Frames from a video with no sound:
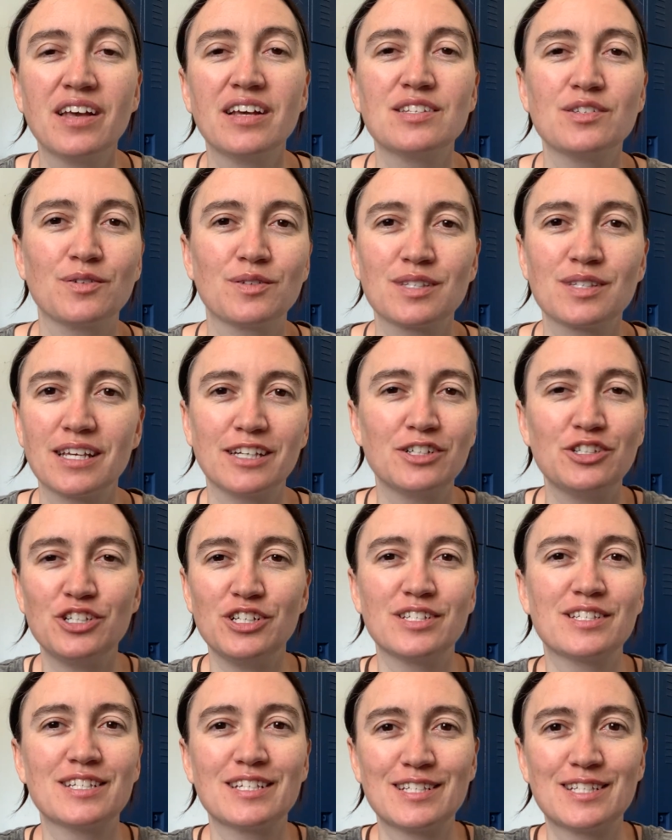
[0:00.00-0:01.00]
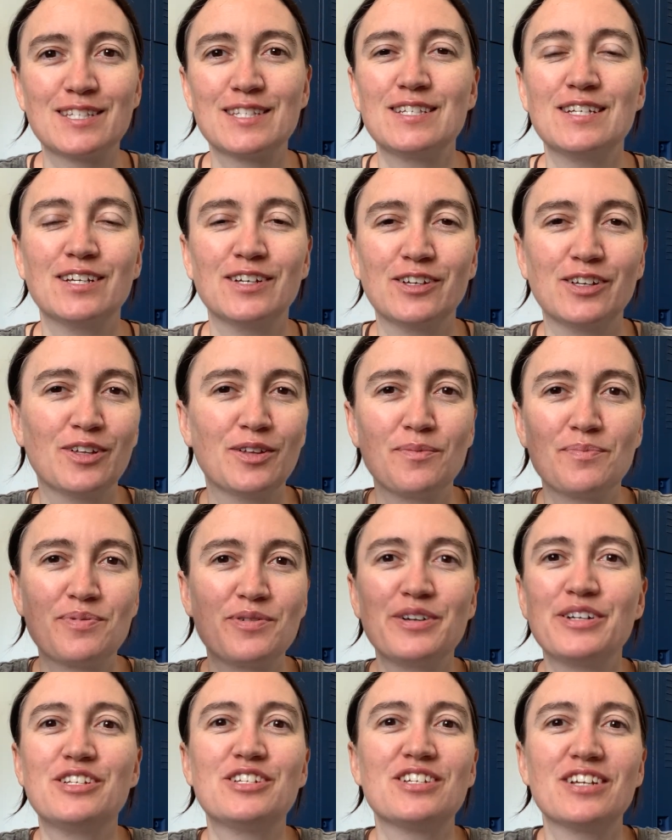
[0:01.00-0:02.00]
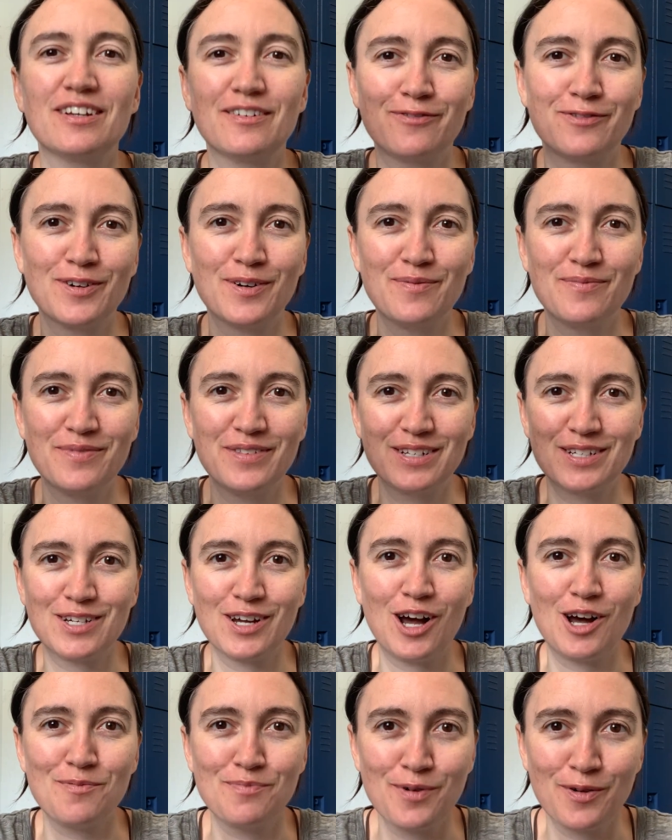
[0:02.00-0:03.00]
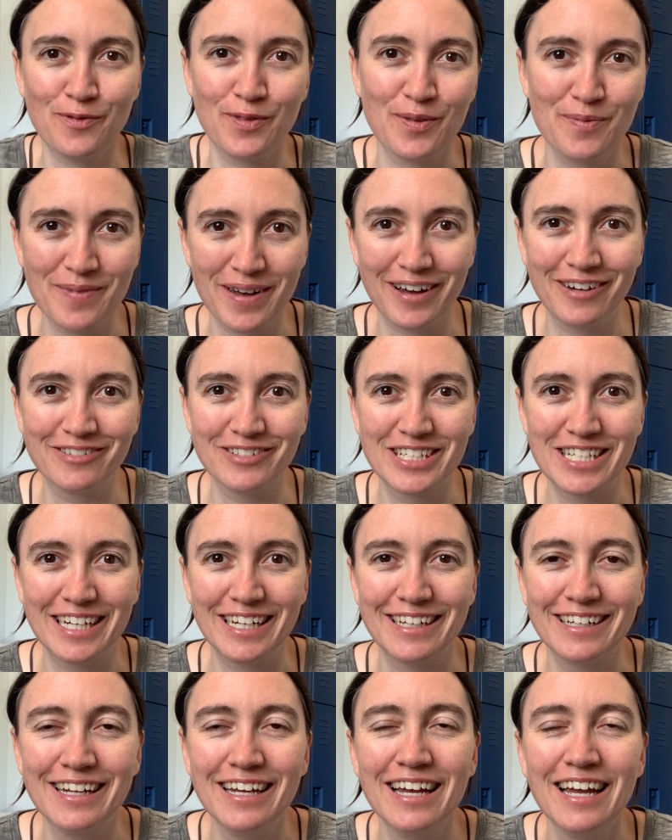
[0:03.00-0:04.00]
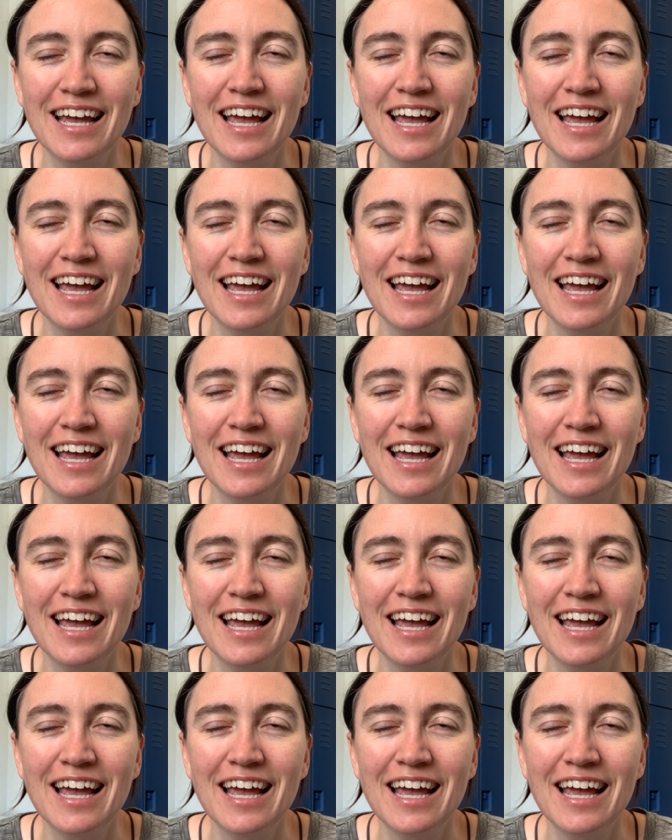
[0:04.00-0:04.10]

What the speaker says: So it's like Jesus still preaching from the top of the mountain.